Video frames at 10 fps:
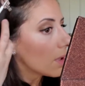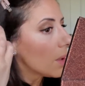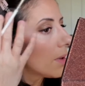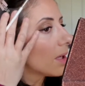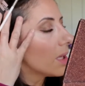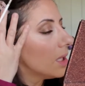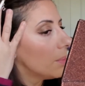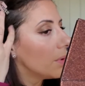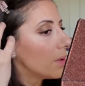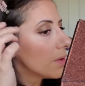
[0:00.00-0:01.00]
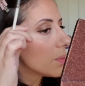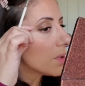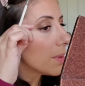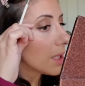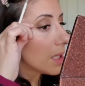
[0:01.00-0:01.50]
Come on, clip. You're
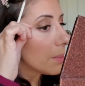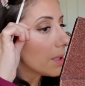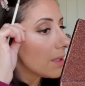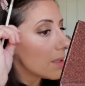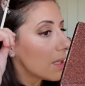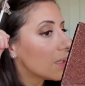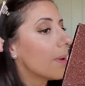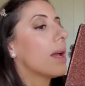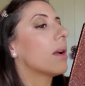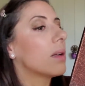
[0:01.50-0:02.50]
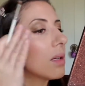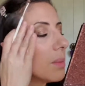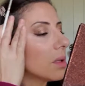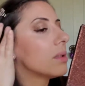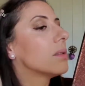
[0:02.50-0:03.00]
supposed to be clipping these things back.
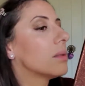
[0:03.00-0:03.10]
Come on.